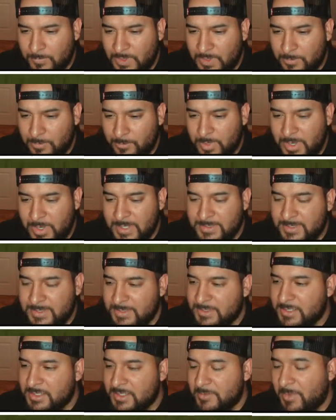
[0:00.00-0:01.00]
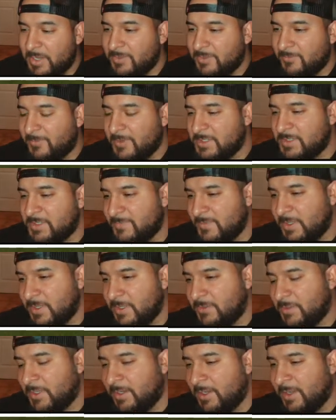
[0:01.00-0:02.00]
Pay attention to my defensive
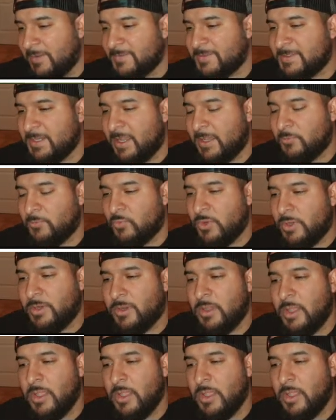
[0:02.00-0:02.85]
end, the left side one,